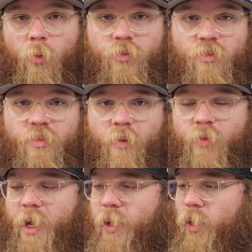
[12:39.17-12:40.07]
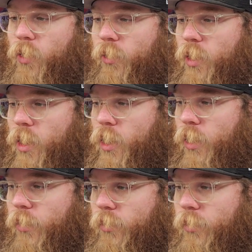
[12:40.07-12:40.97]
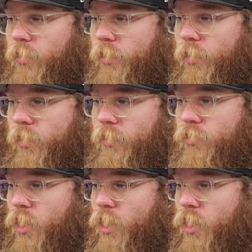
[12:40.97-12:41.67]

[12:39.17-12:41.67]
was a $70, $80 card. This